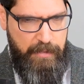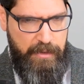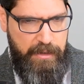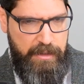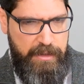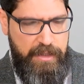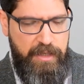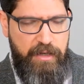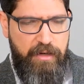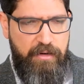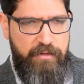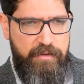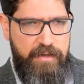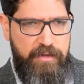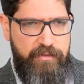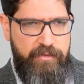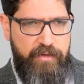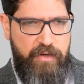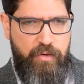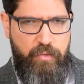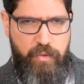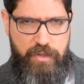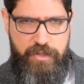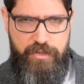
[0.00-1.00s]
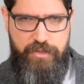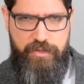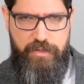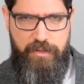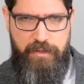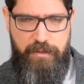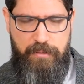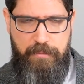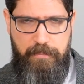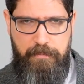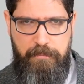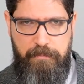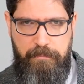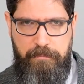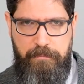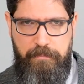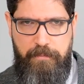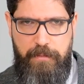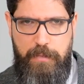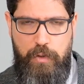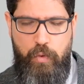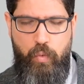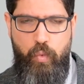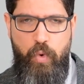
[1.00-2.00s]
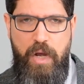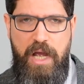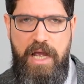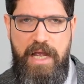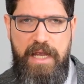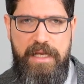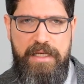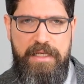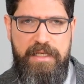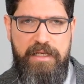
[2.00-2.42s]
Here is a question. Why